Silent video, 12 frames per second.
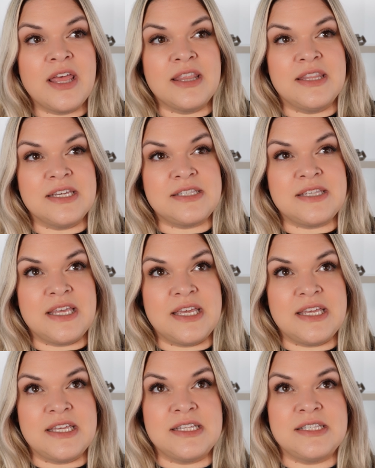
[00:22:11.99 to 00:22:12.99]
This
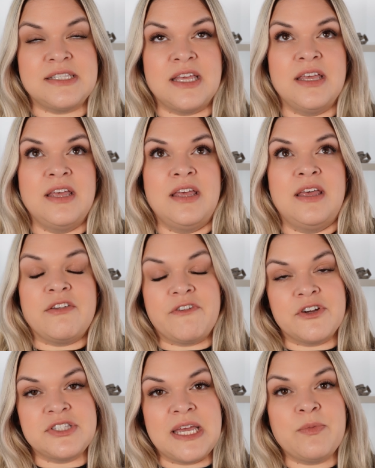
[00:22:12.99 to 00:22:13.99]
is the
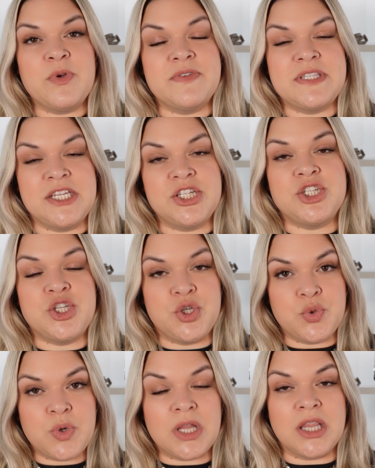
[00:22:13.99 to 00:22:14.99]
first time we've seen
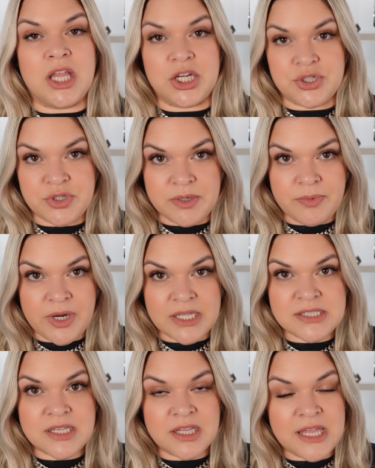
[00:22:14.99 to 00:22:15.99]
two luxury
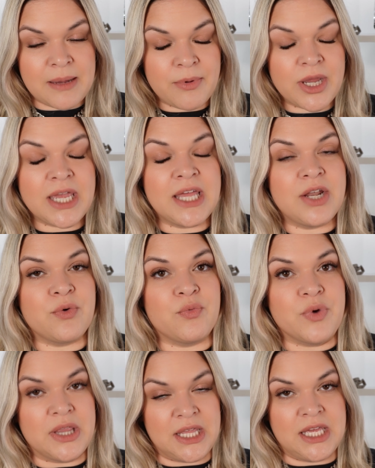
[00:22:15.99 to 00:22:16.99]
brands collaborate in a
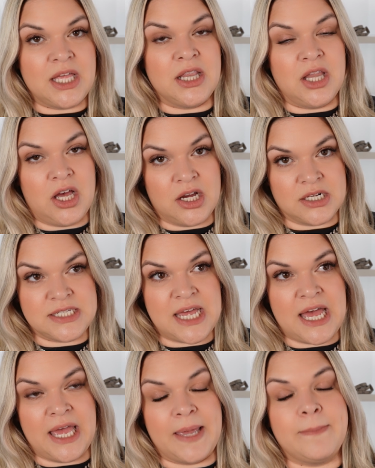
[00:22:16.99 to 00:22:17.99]
really long
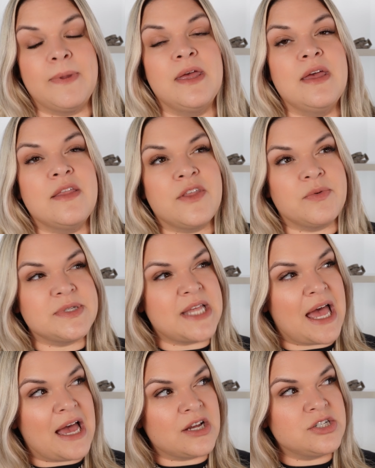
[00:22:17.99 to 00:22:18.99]
time. There was
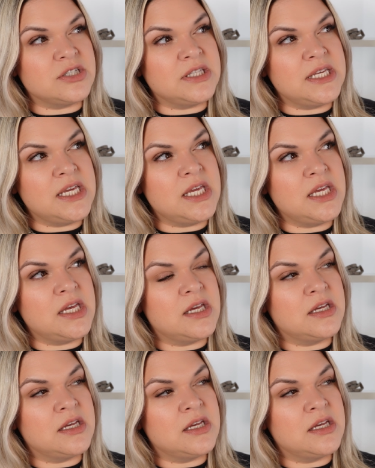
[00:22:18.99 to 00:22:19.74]
actually